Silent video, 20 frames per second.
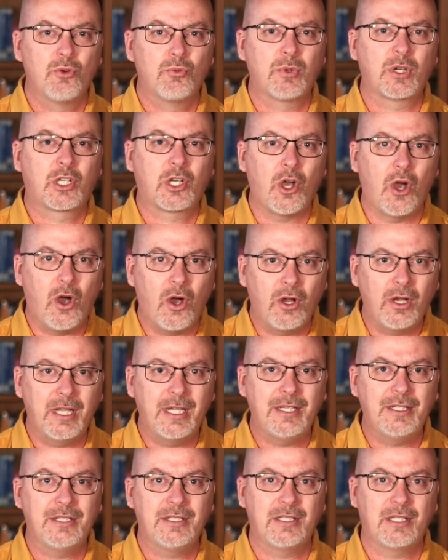
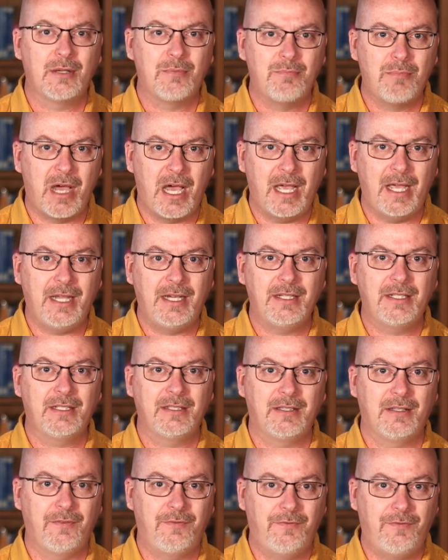recalling to
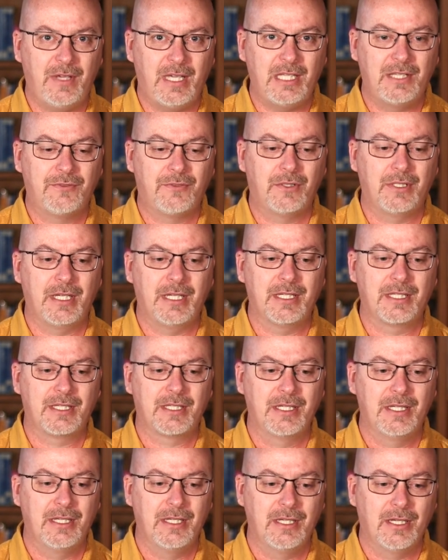mind the
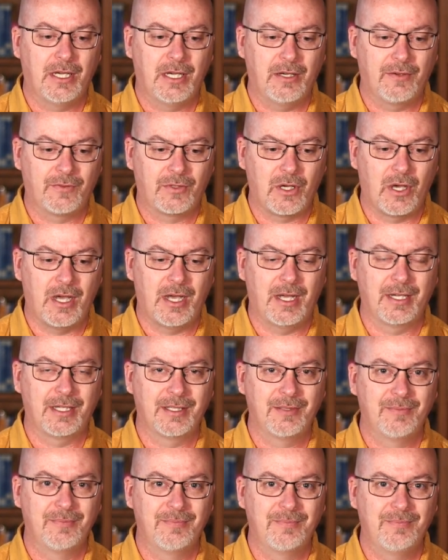faithfulness of God.